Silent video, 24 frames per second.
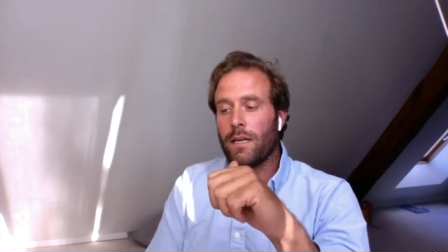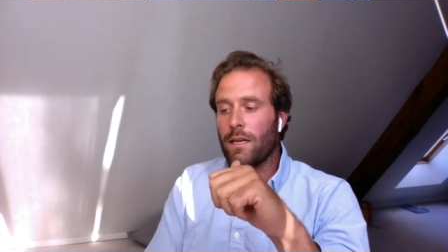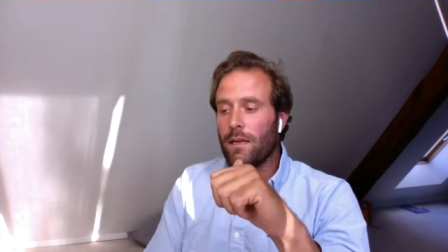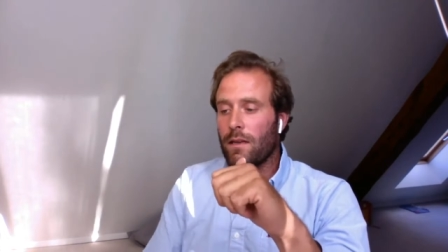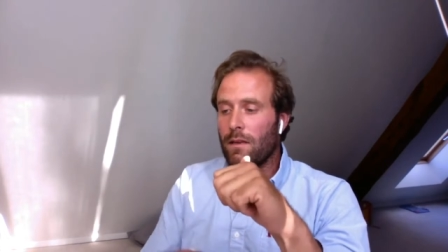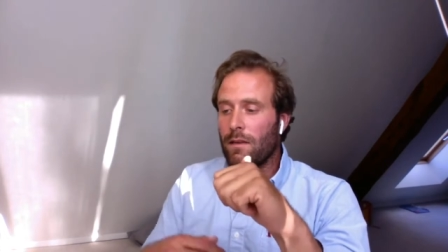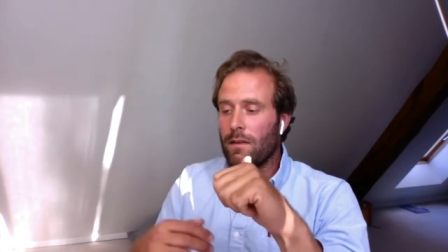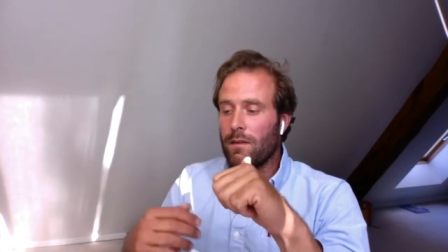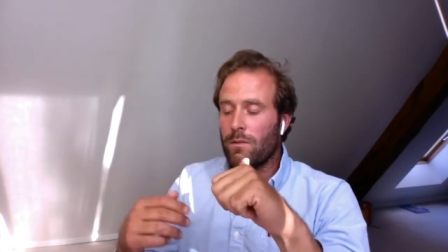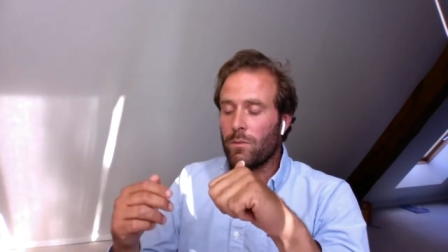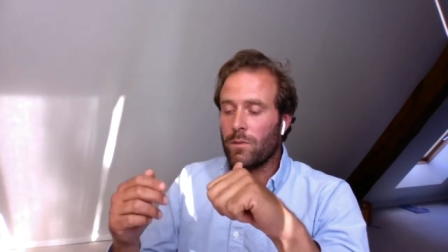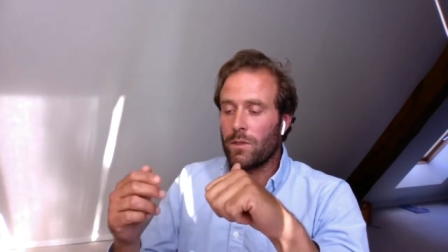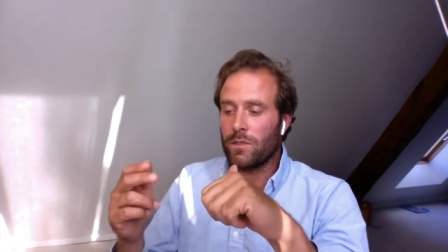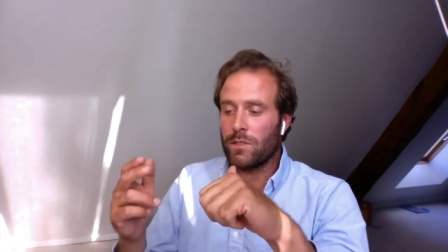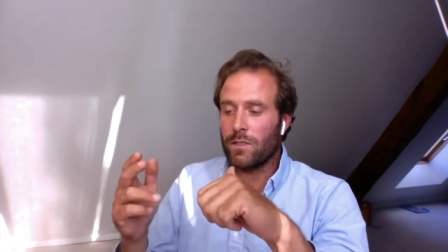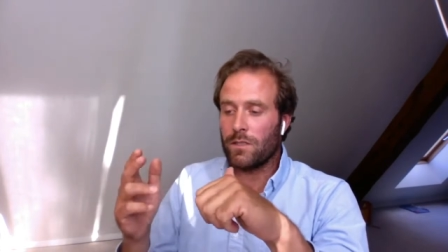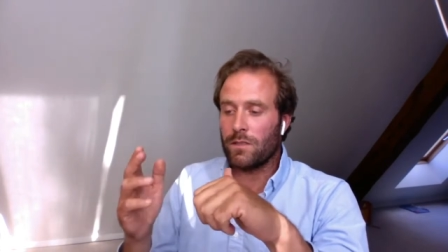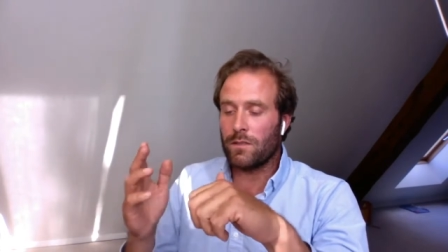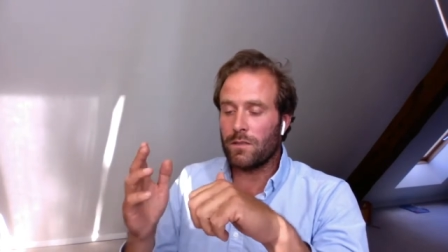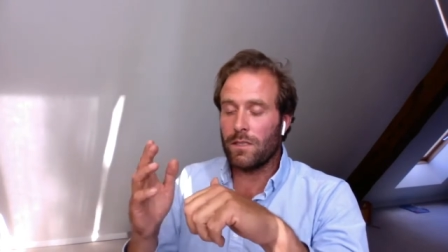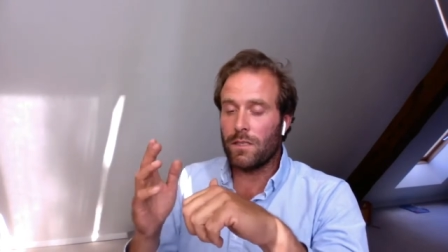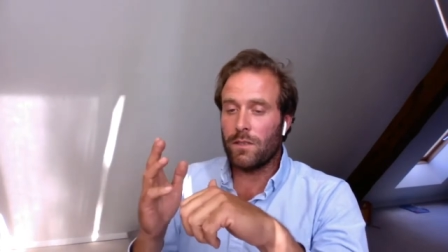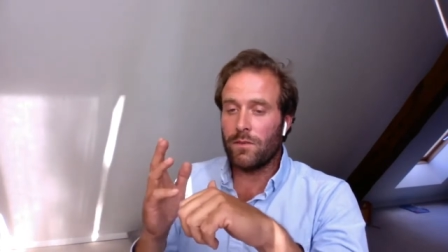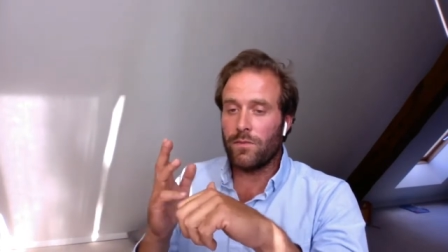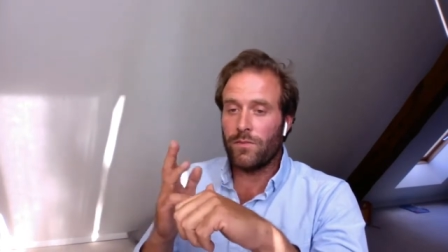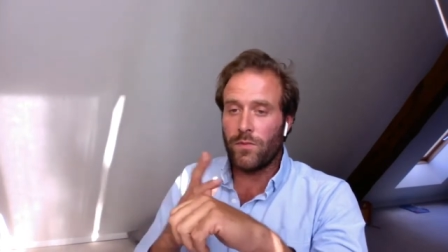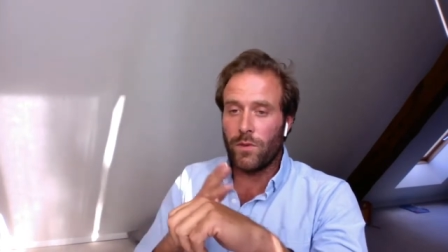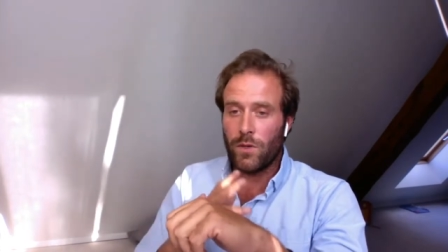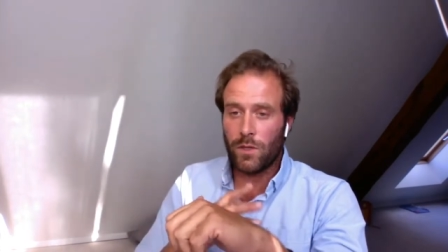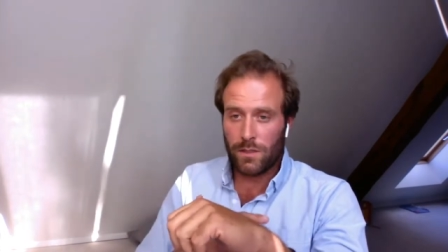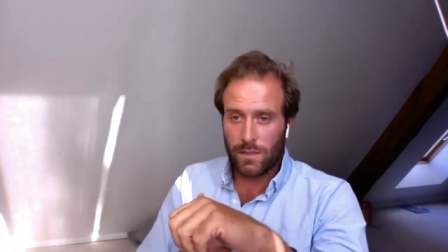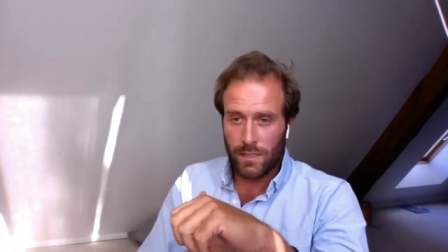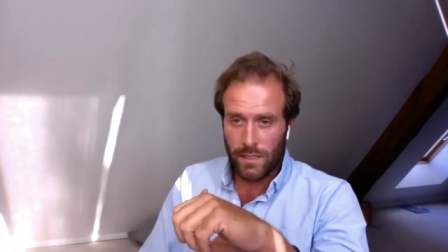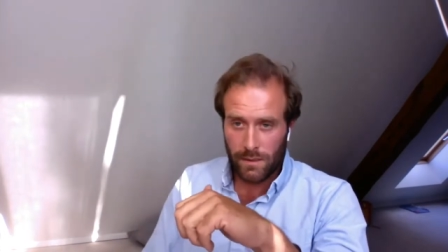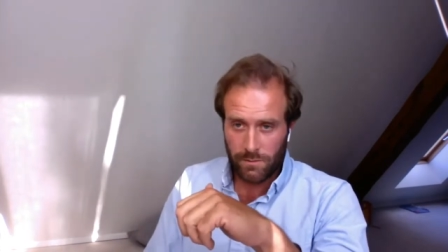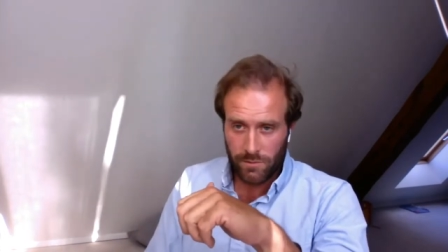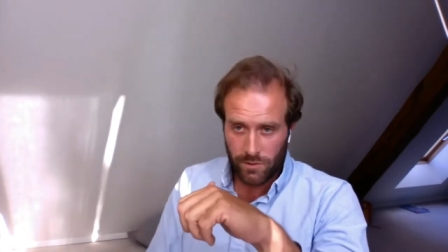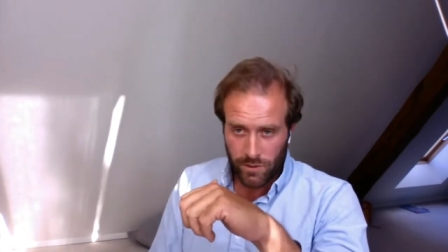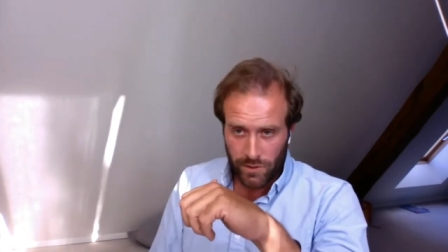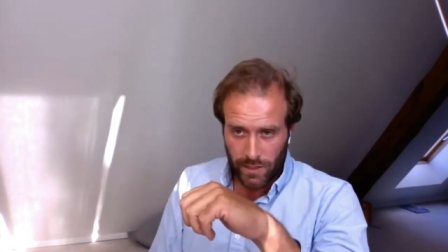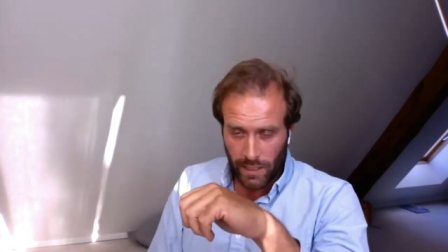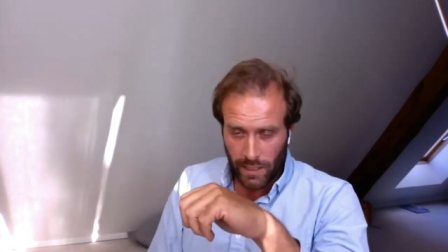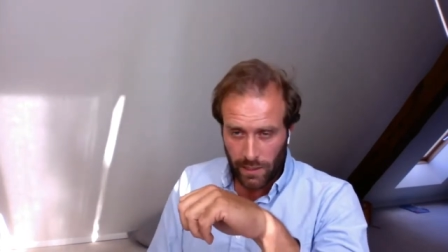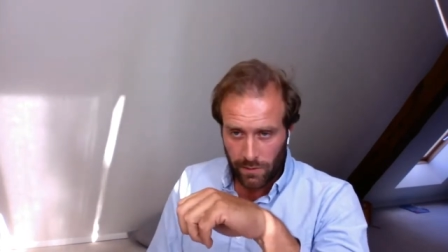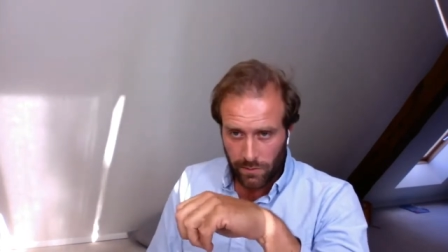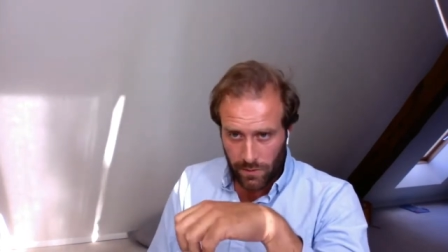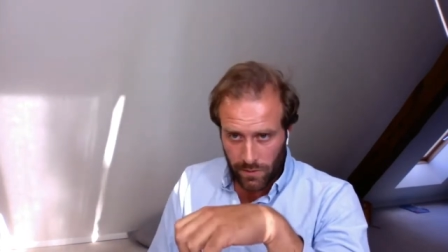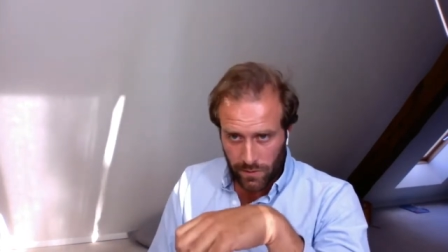4 times
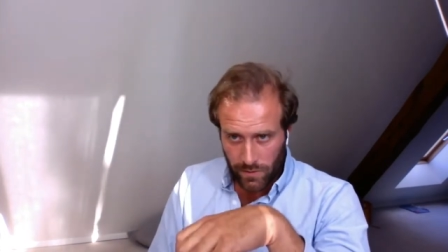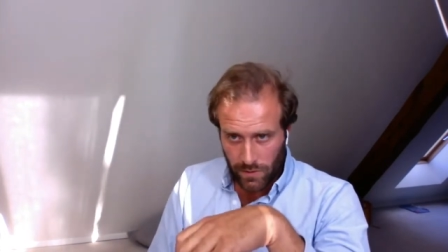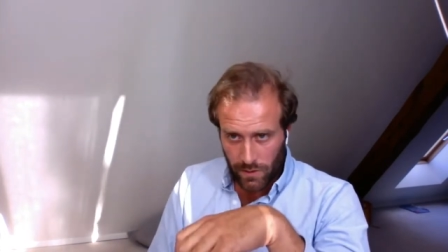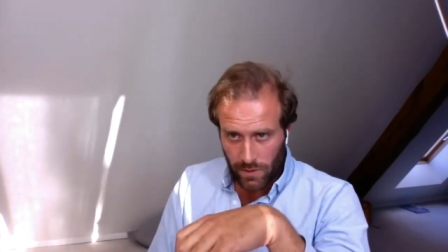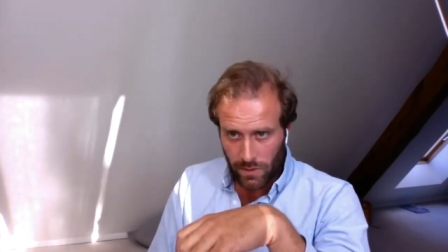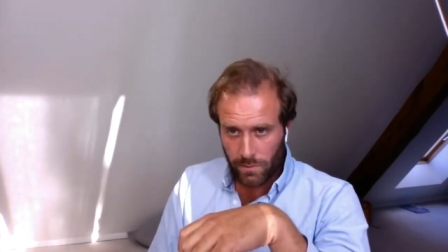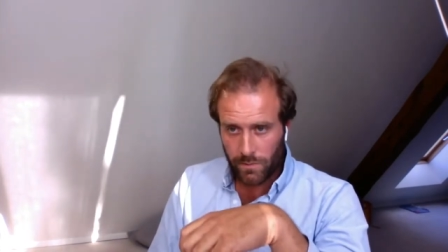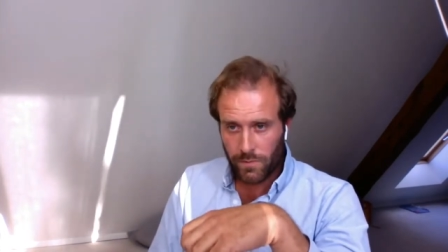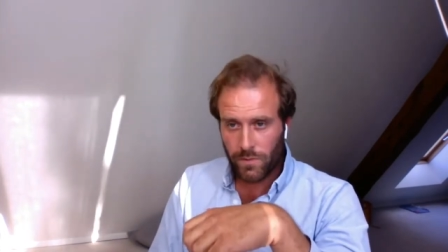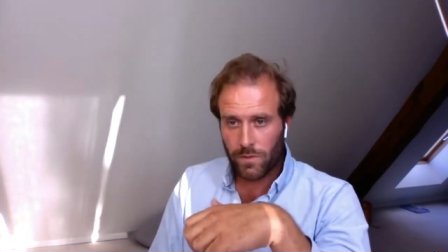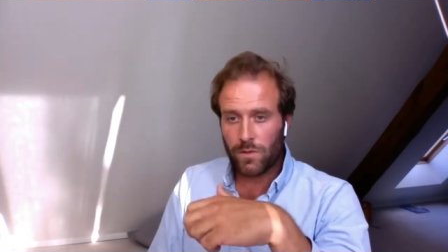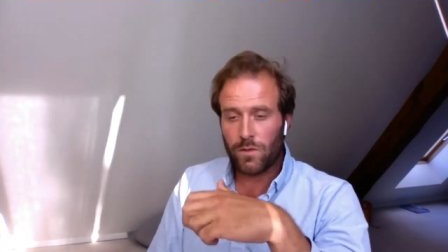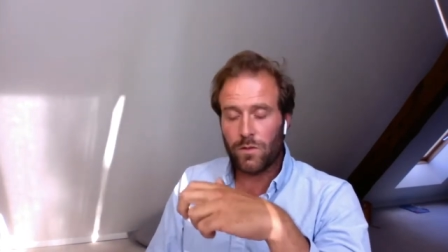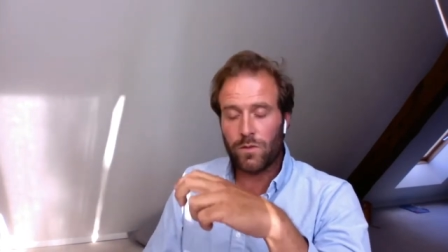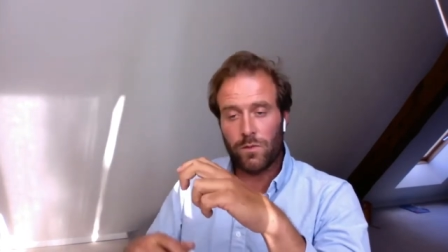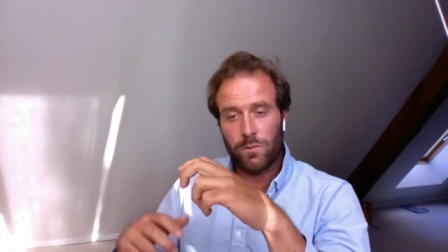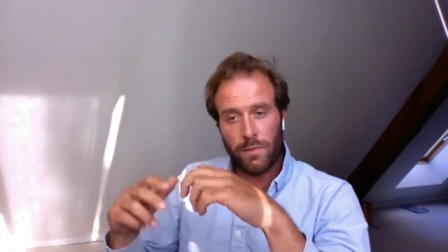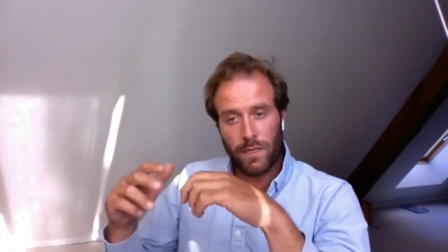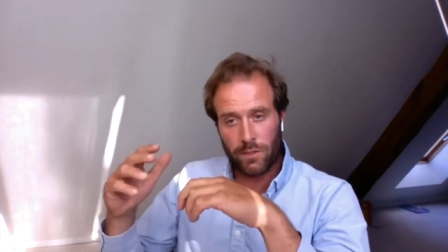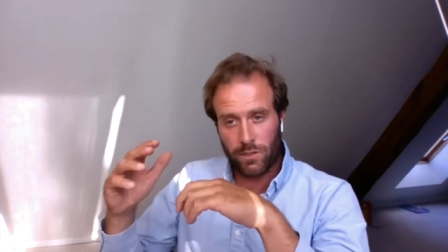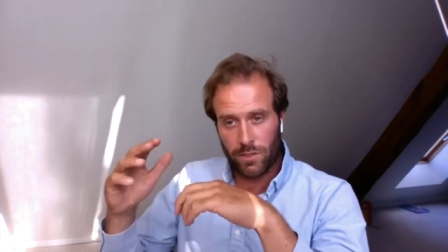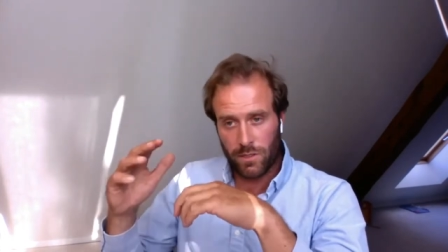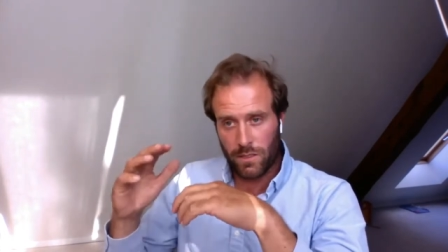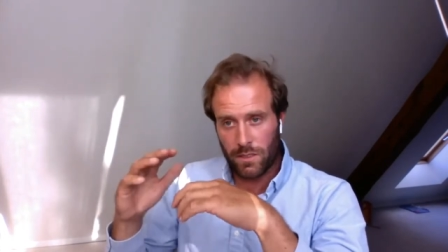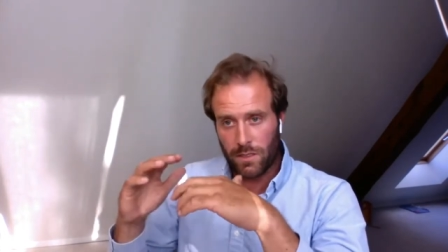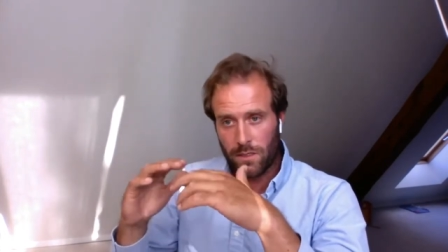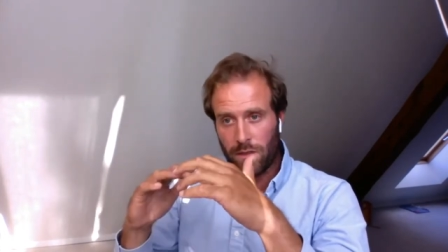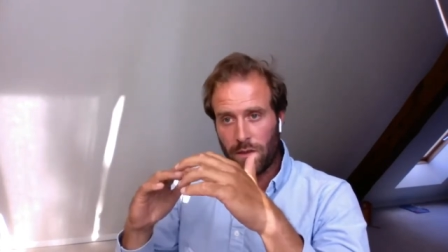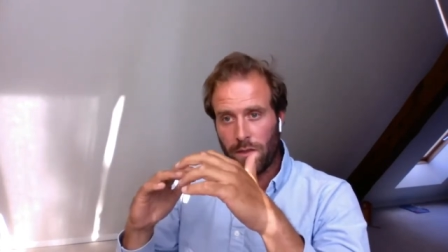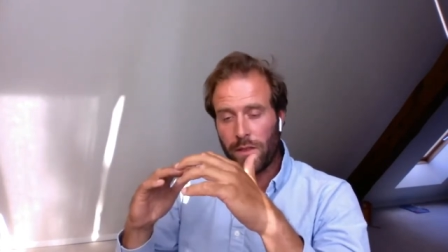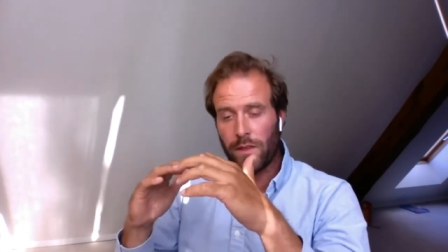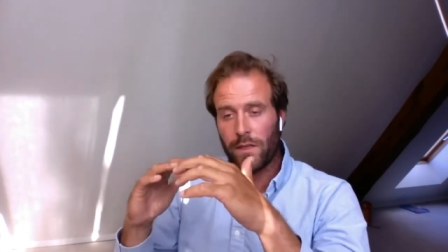gyroscopes to measure